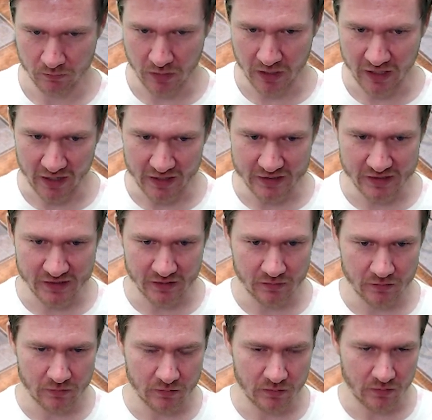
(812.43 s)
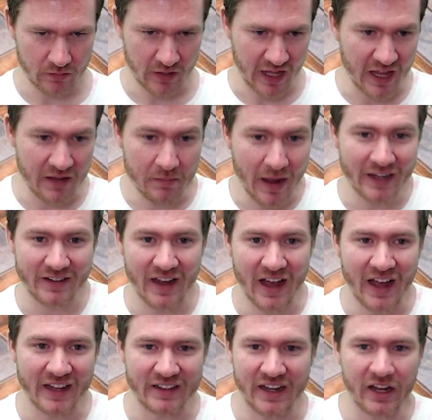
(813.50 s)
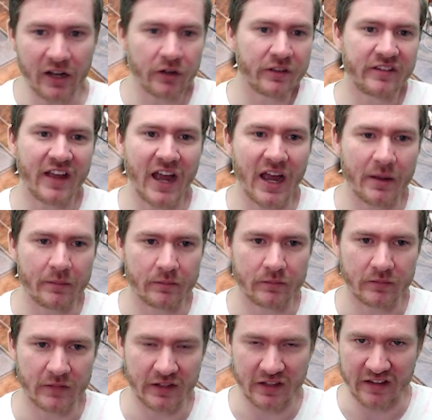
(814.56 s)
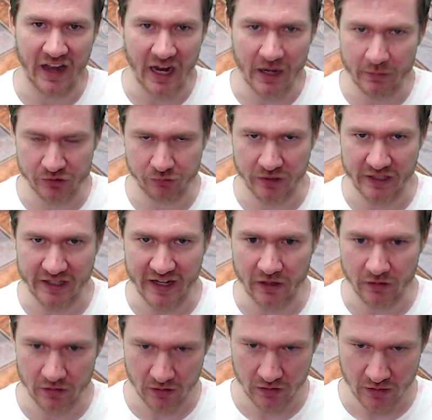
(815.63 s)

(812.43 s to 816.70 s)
because he might die near the time that the timer's running out.